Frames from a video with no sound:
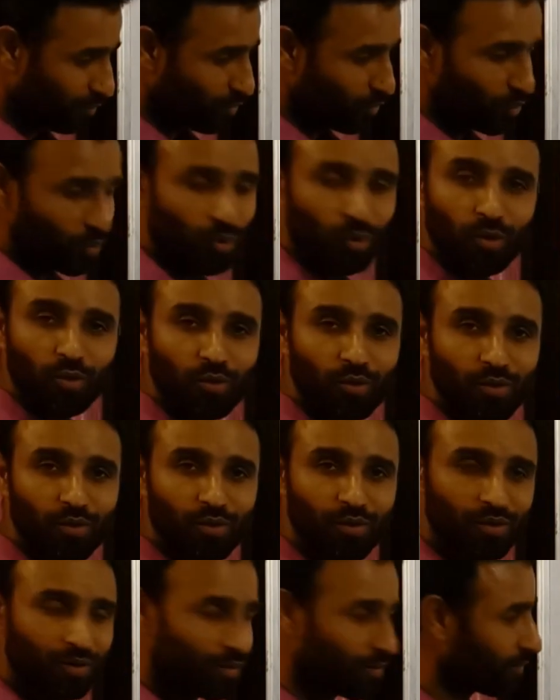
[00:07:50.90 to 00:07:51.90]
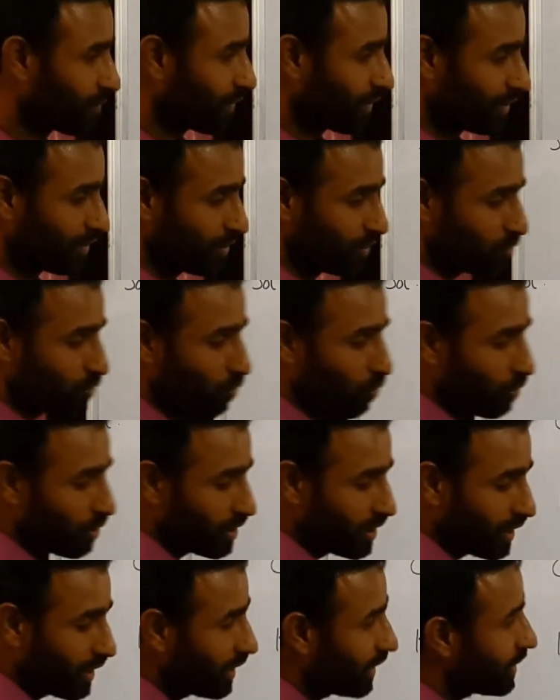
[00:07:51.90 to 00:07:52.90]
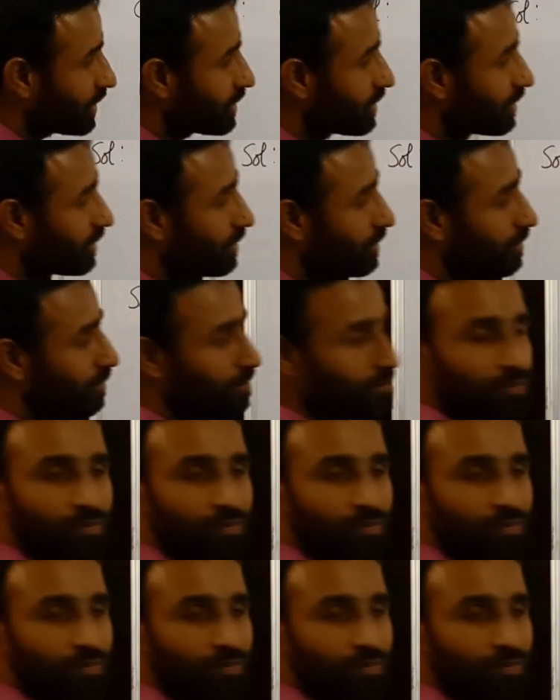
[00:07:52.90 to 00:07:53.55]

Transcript: bolo, this whole thing is